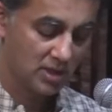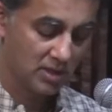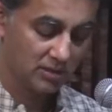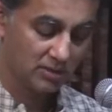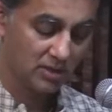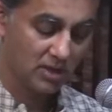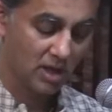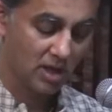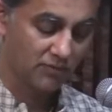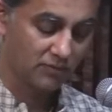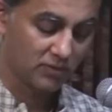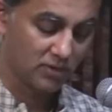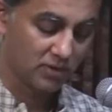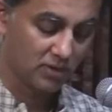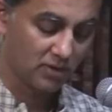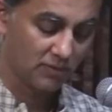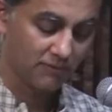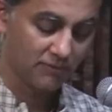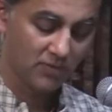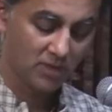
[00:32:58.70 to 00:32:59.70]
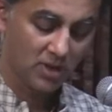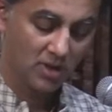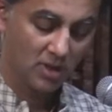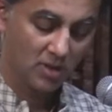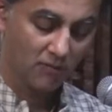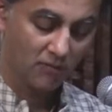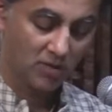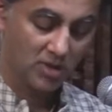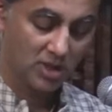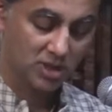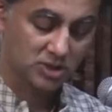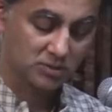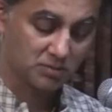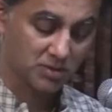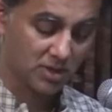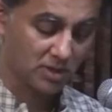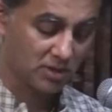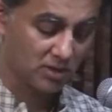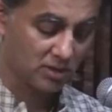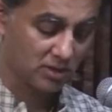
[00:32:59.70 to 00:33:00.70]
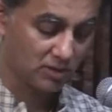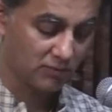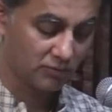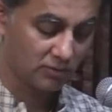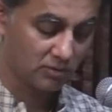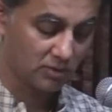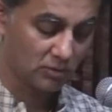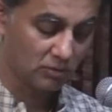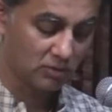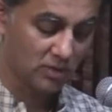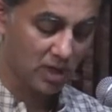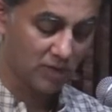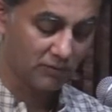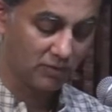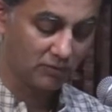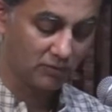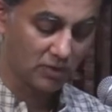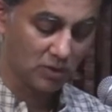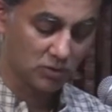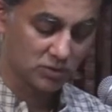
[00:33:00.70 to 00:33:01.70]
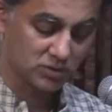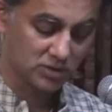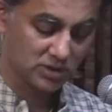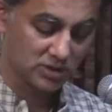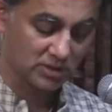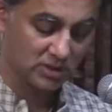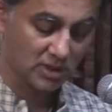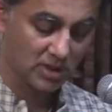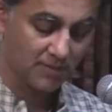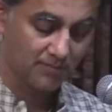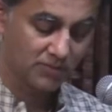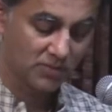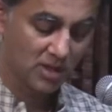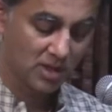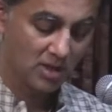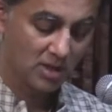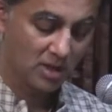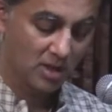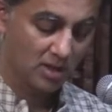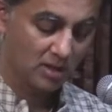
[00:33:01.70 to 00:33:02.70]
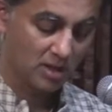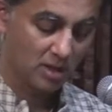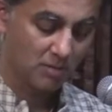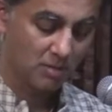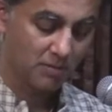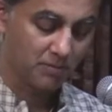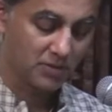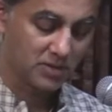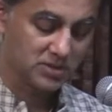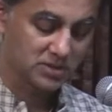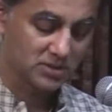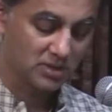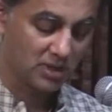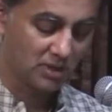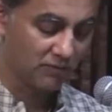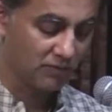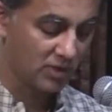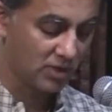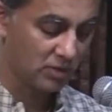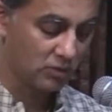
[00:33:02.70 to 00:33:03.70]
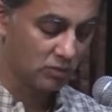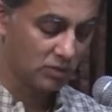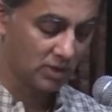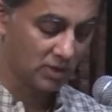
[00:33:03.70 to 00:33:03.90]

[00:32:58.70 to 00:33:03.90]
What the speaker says: Thereafter, when Lakshmana returned from the Godavari without Sita, Rama personally went to the